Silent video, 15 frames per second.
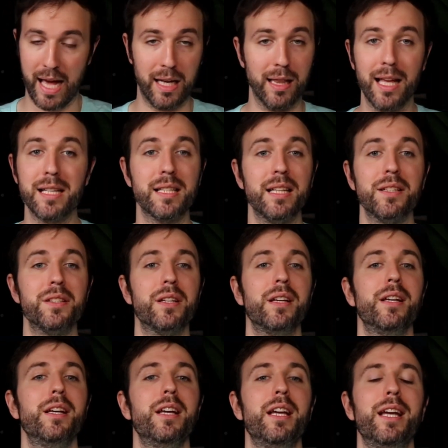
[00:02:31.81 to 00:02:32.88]
adolescent
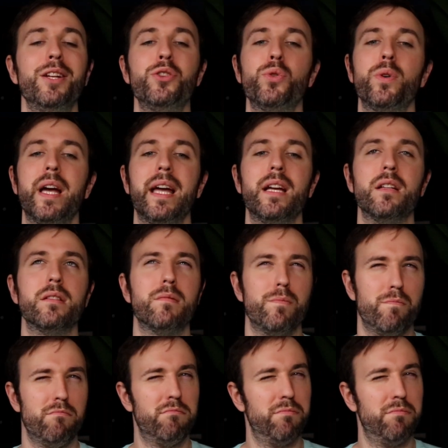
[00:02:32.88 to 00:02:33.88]
into a